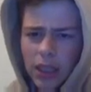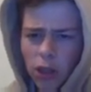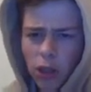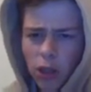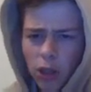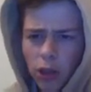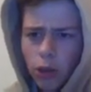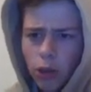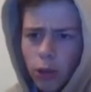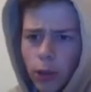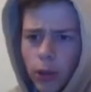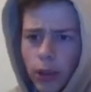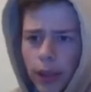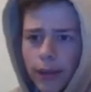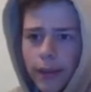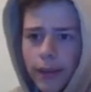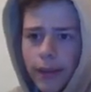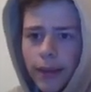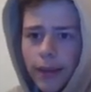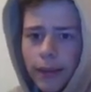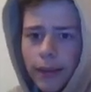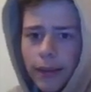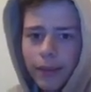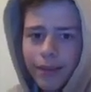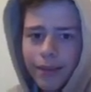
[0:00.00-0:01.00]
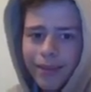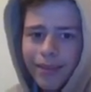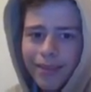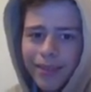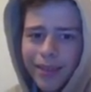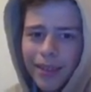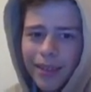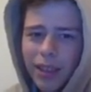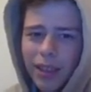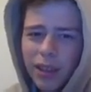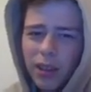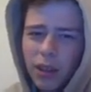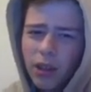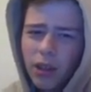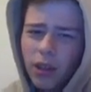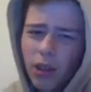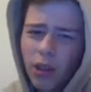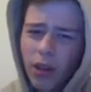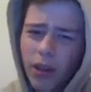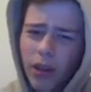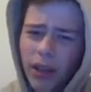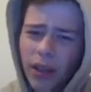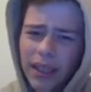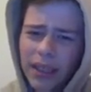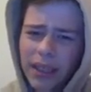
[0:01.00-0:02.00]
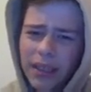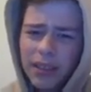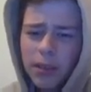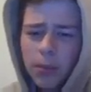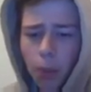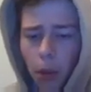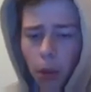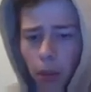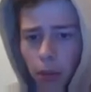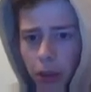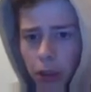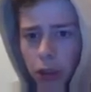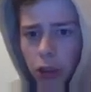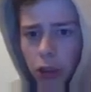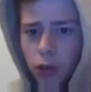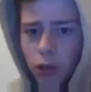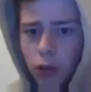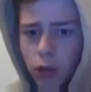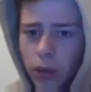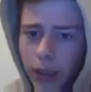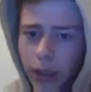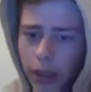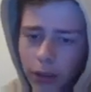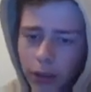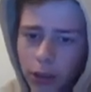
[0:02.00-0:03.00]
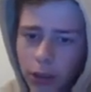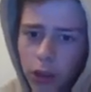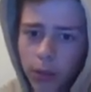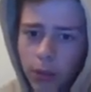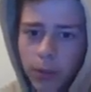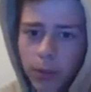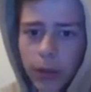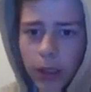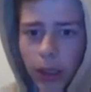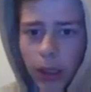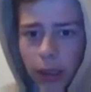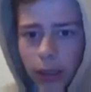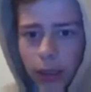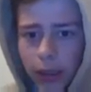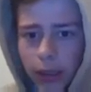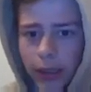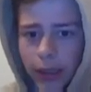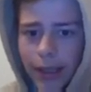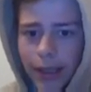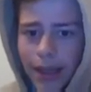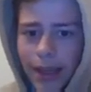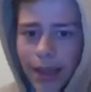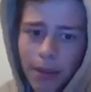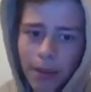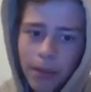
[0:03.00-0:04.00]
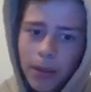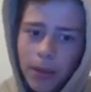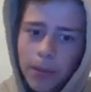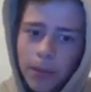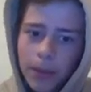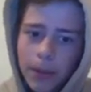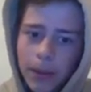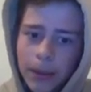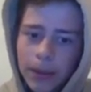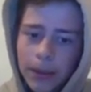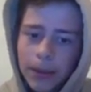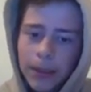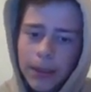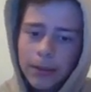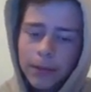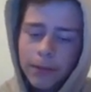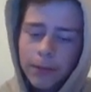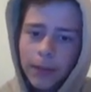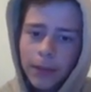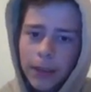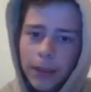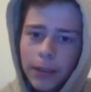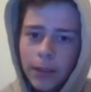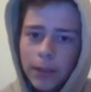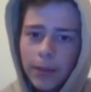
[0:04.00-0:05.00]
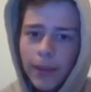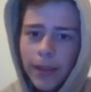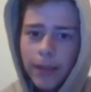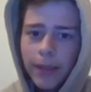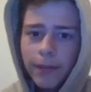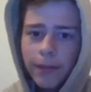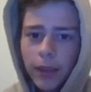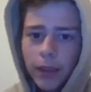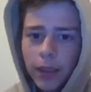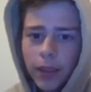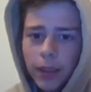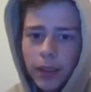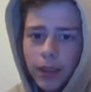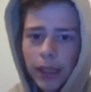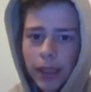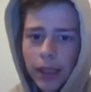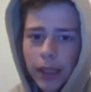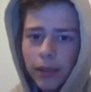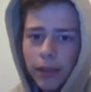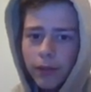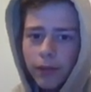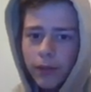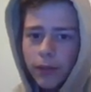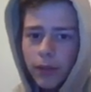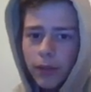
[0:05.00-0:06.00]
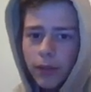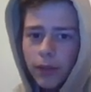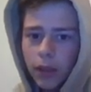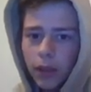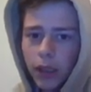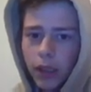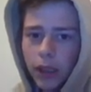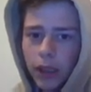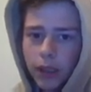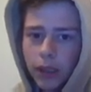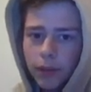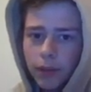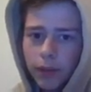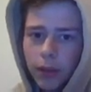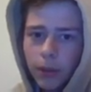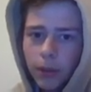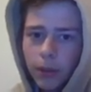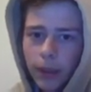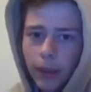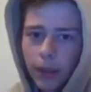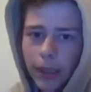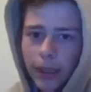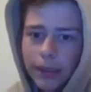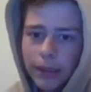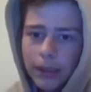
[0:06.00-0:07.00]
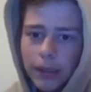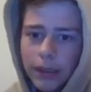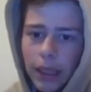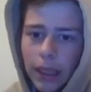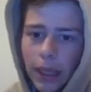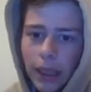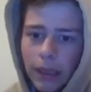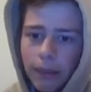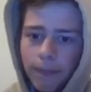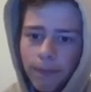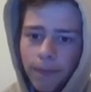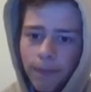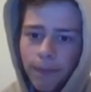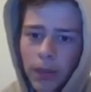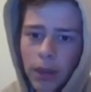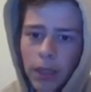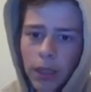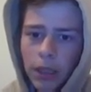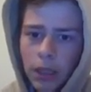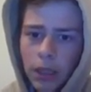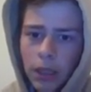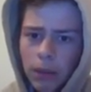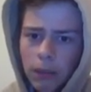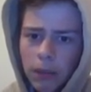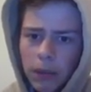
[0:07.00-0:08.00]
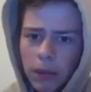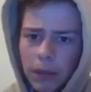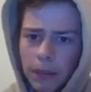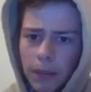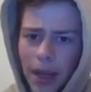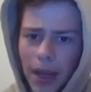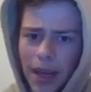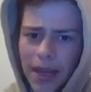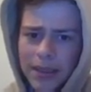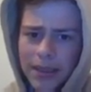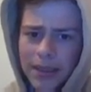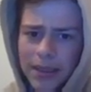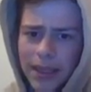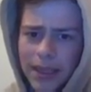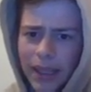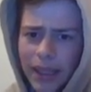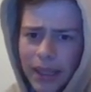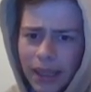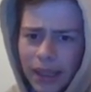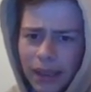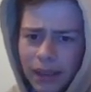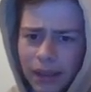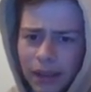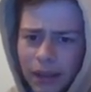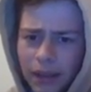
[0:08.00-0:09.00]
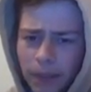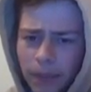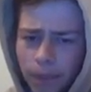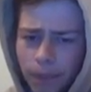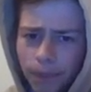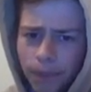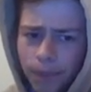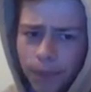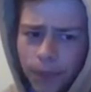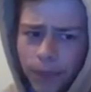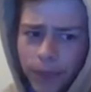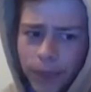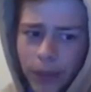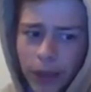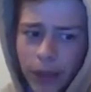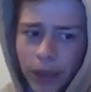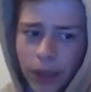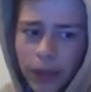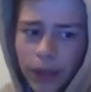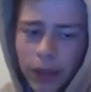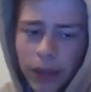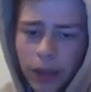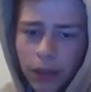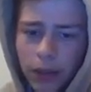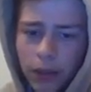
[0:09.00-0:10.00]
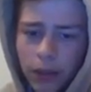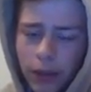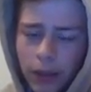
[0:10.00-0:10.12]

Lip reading: Look, I think the Lions probably should get the job done at the Gabba, but their defence has been found out of the last few weeks. And with Max King at the other